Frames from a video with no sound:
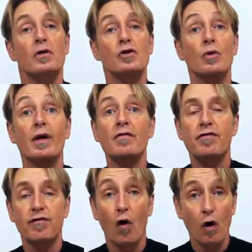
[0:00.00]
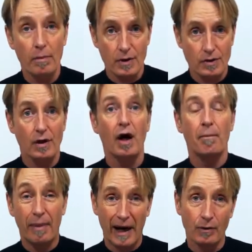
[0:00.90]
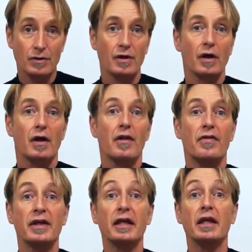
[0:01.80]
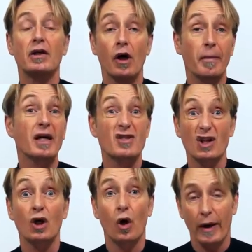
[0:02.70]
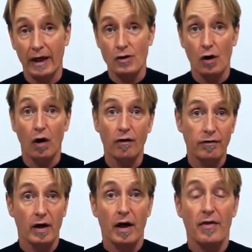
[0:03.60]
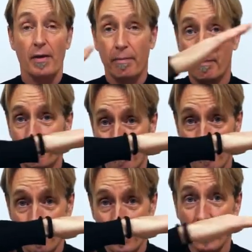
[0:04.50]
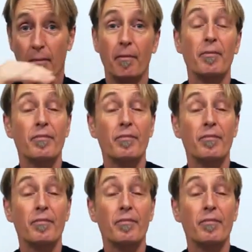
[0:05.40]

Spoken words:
to inform us about the comings and goings of the